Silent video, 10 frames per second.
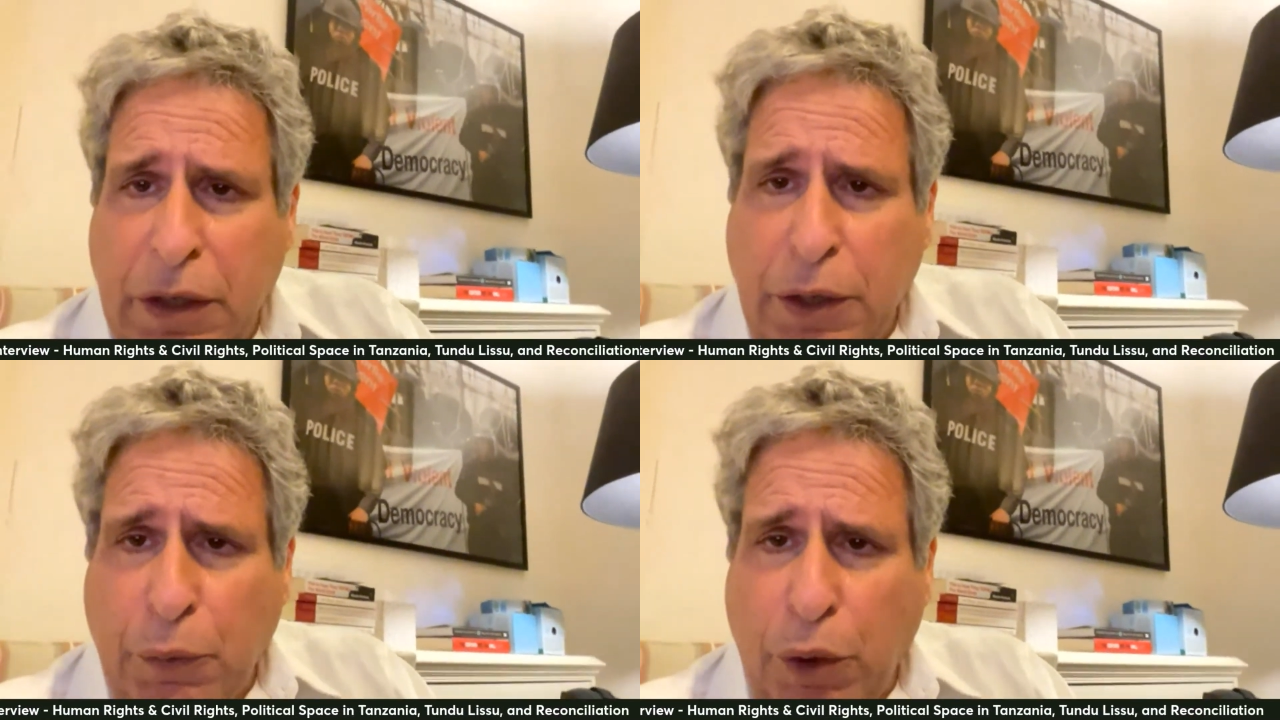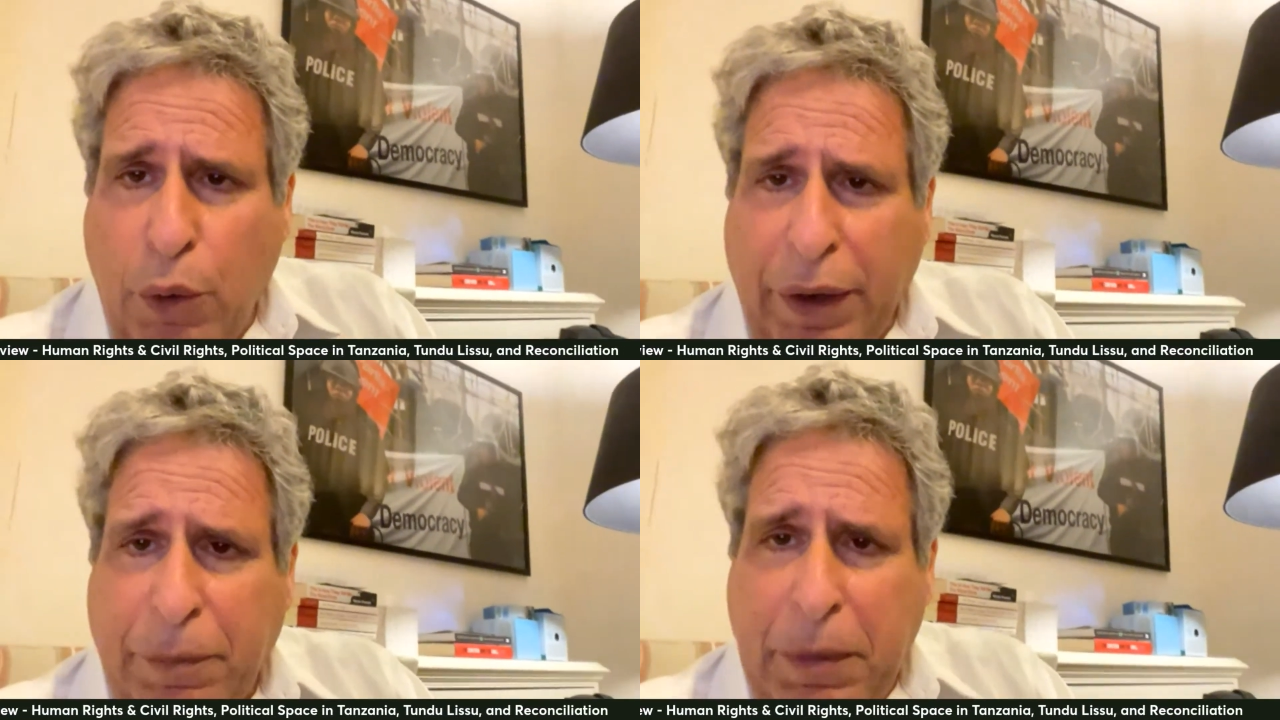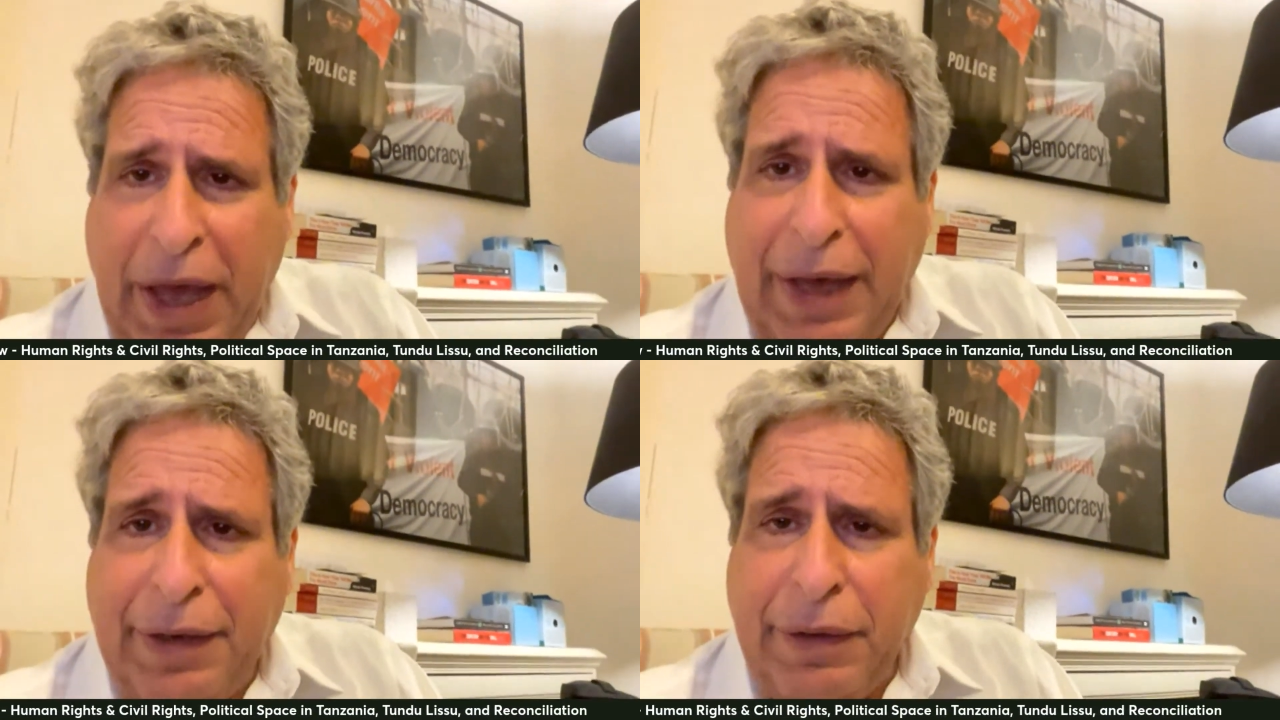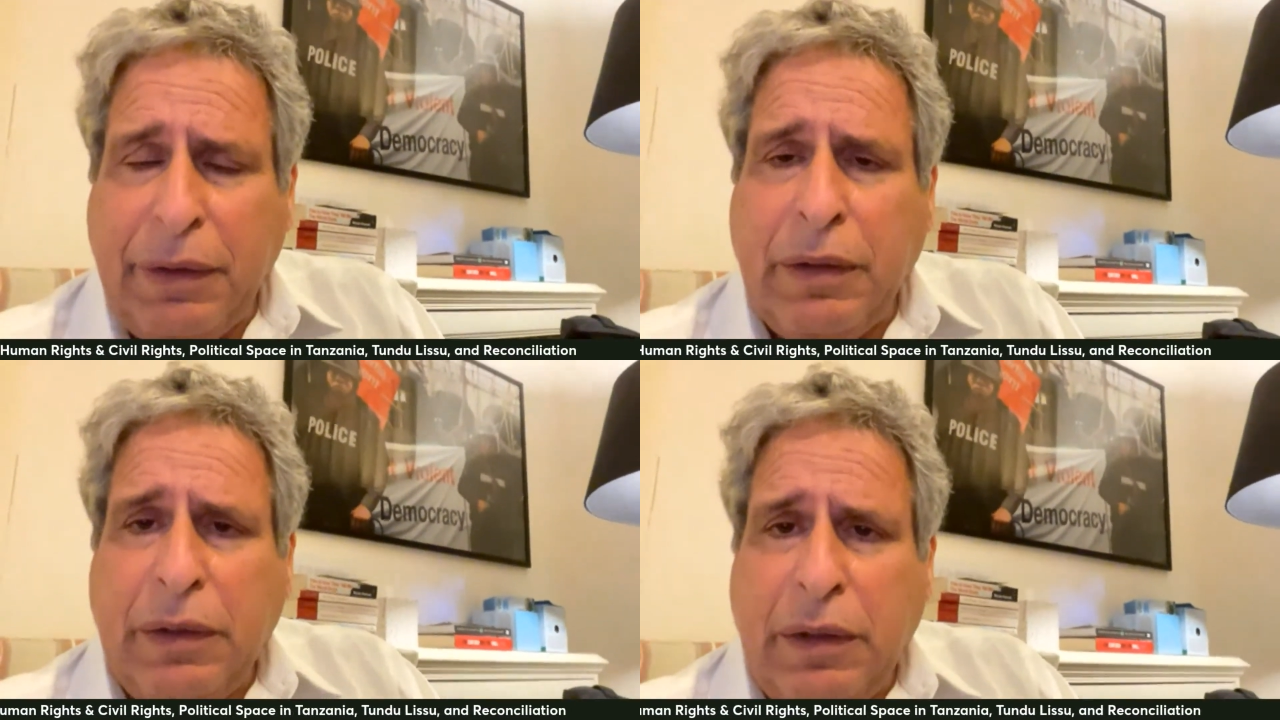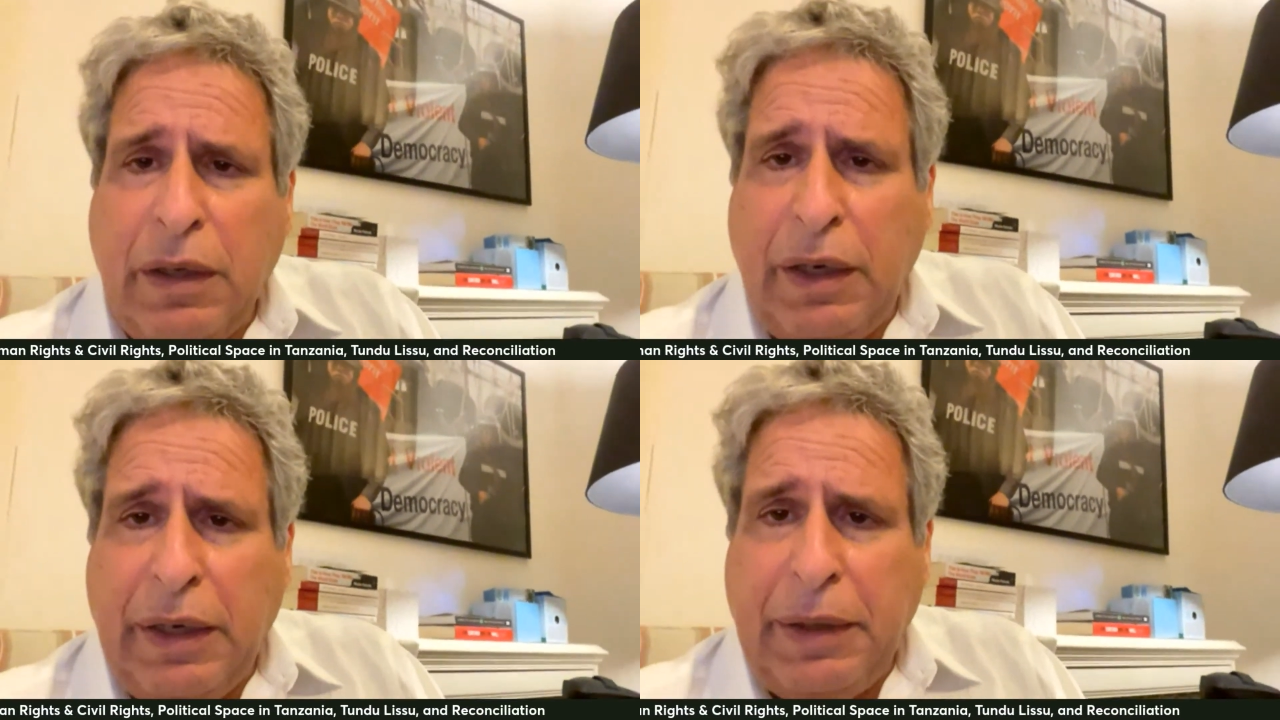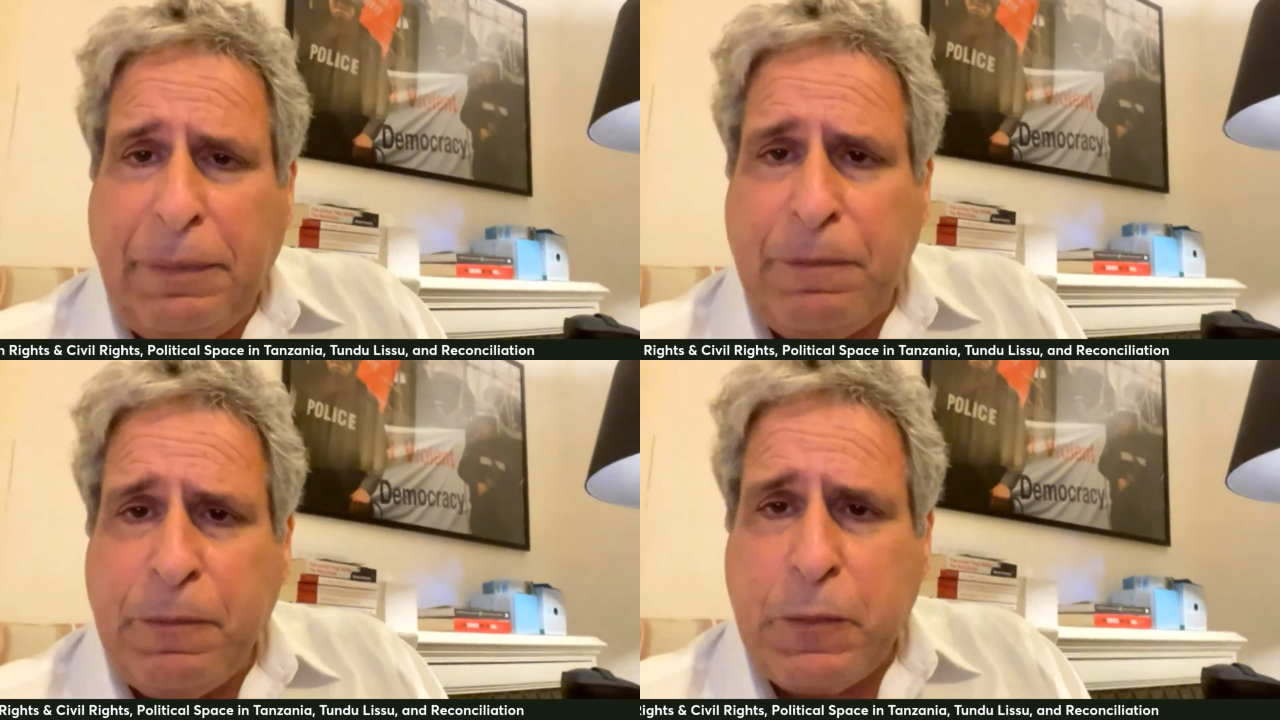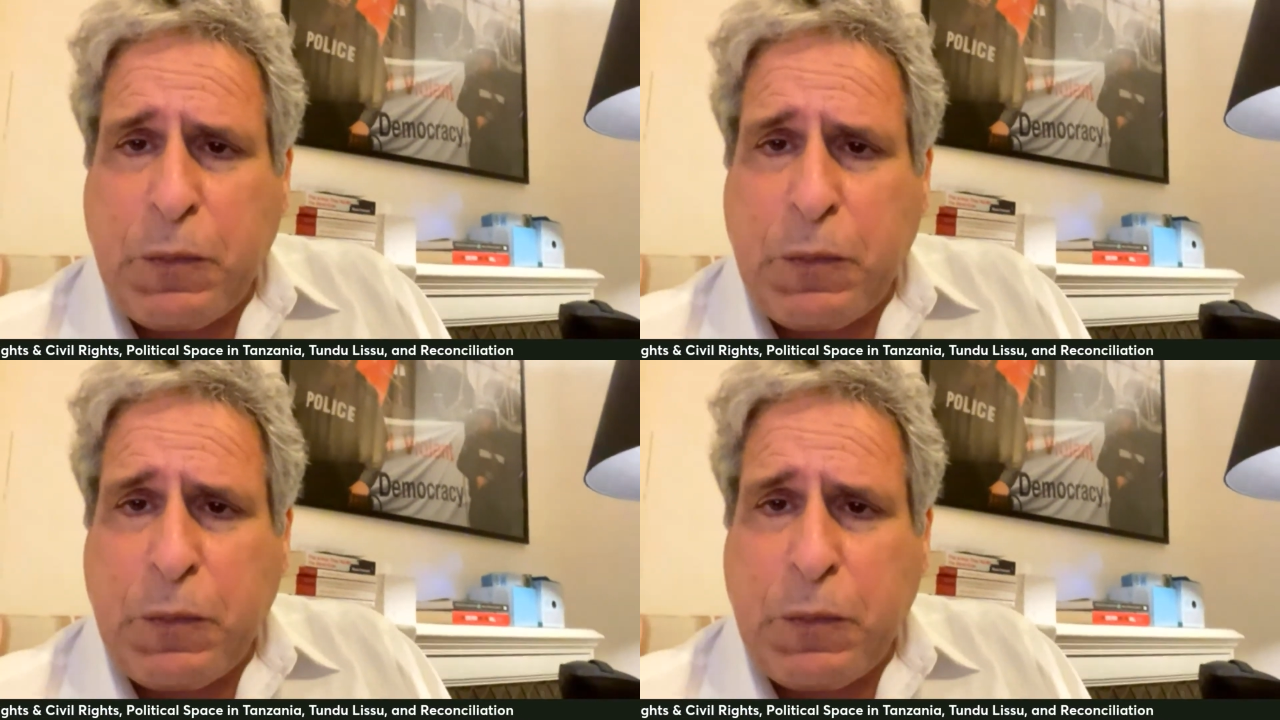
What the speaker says: heroic man. Um,